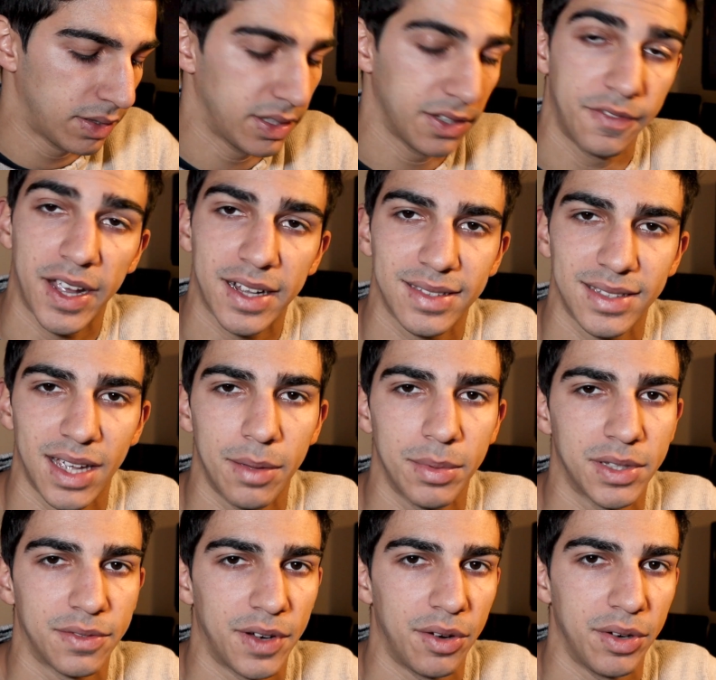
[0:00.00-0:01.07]
The effects tab
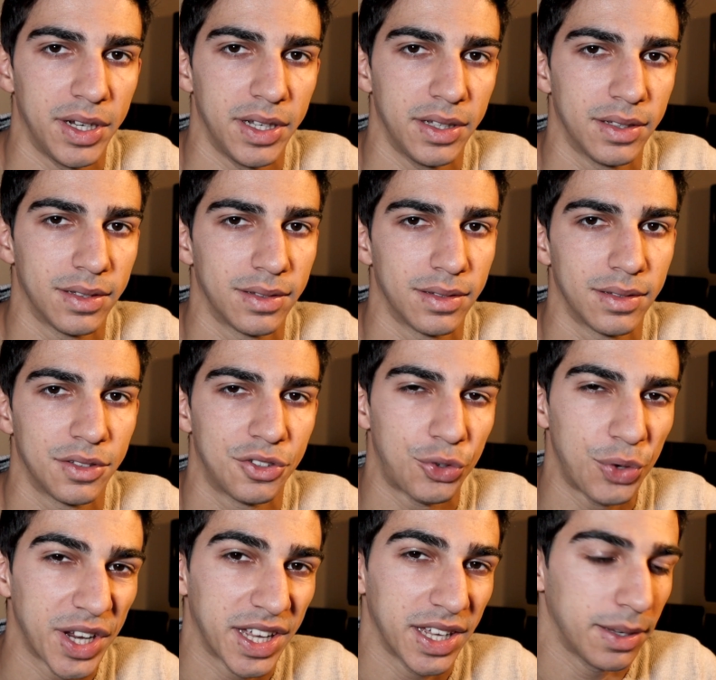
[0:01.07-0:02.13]
is very
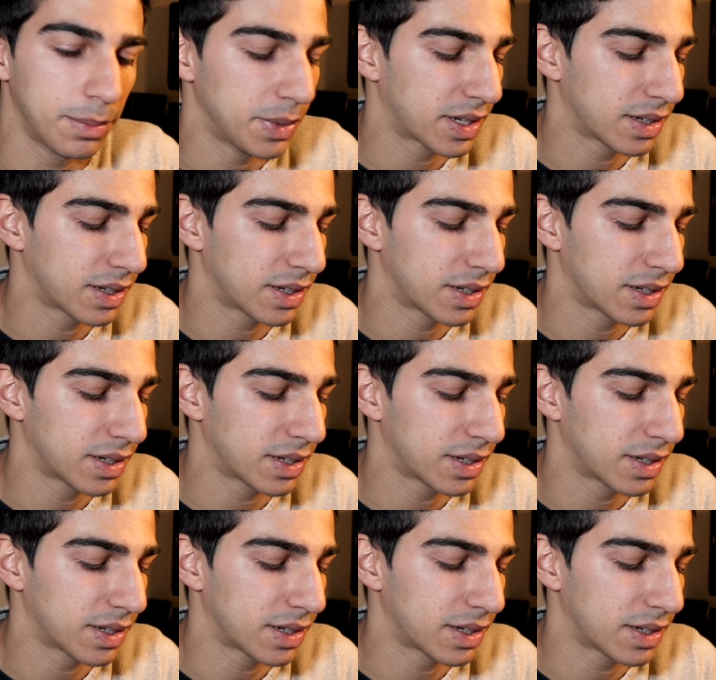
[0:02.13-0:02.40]
tricky.